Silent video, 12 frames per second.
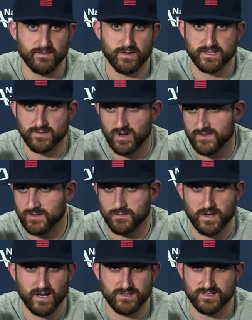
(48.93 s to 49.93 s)
It makes the refs
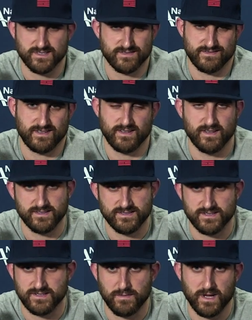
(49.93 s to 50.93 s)
look bad. It just
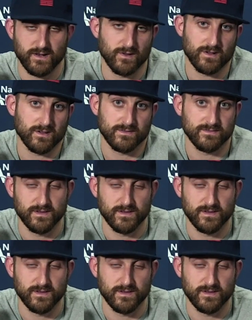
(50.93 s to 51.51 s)
it's just a bad look.